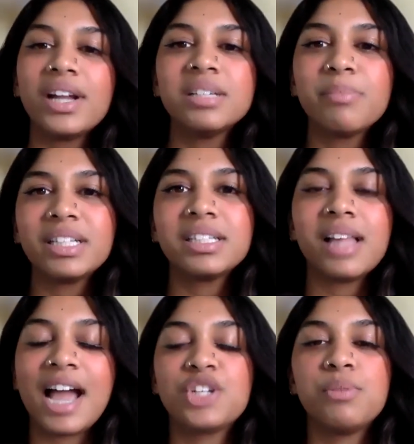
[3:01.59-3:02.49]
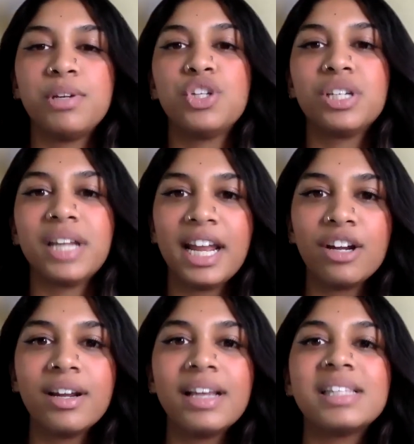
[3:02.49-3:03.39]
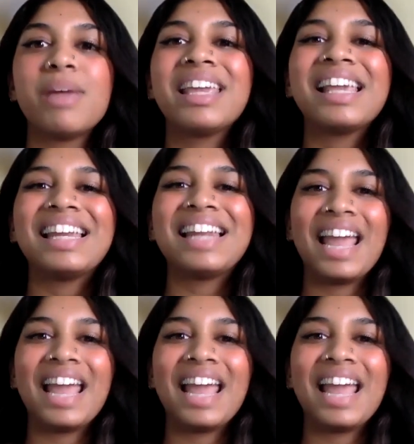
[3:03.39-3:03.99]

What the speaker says: fundamental attribution error is making an